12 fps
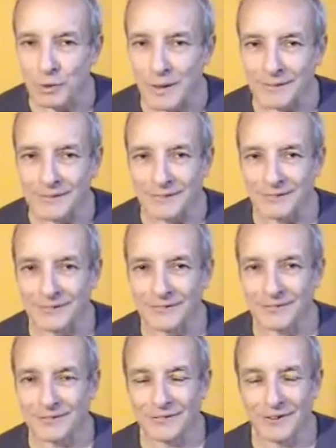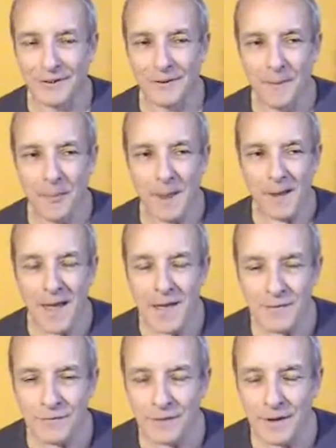practice,
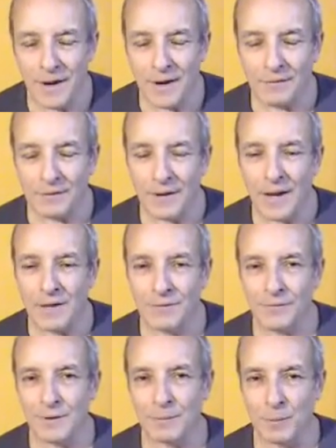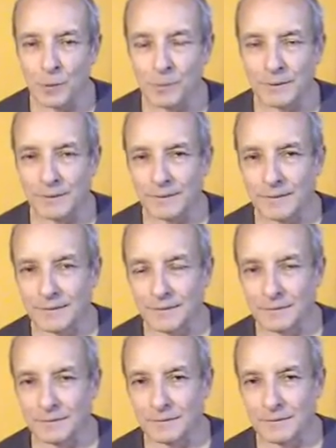every moment
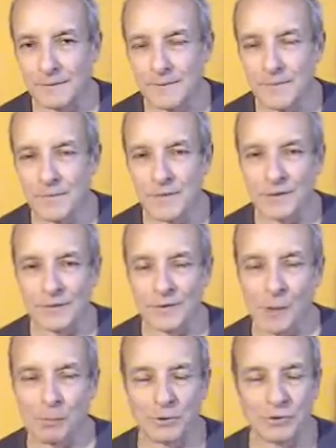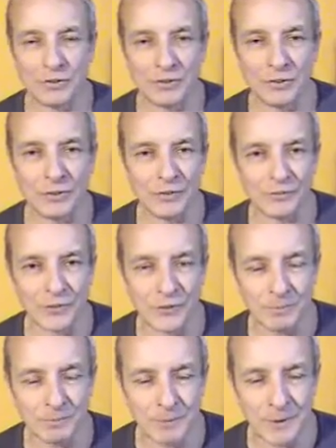is the opportunity for
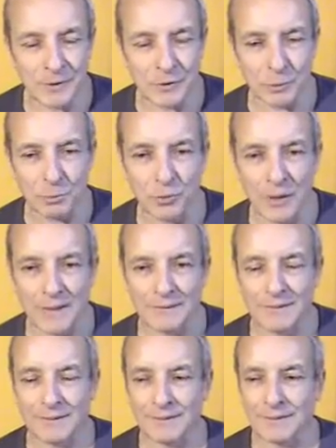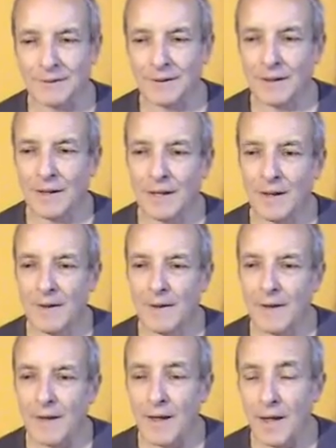spiritual practice.
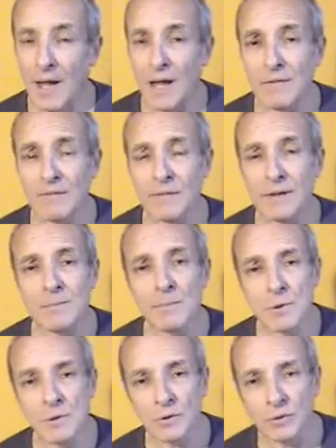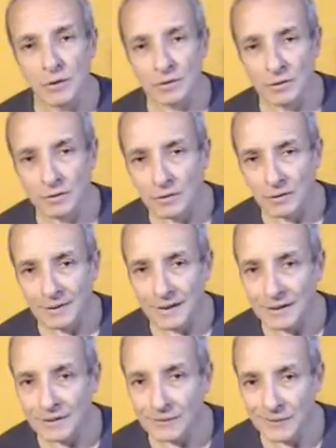Every mood
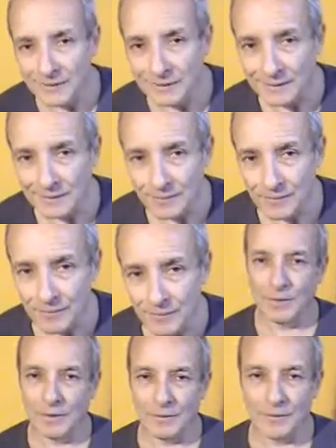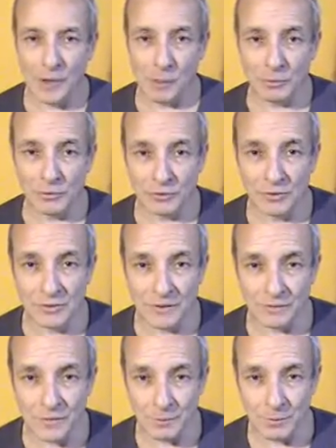that you're in is the
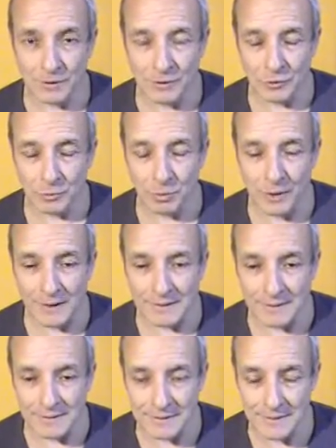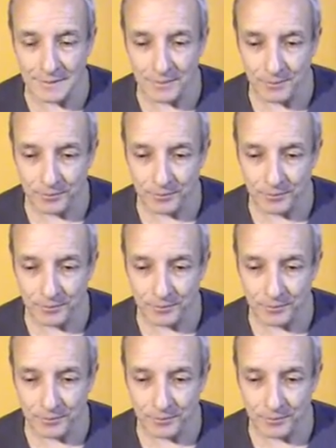opportunity for spiritual practice.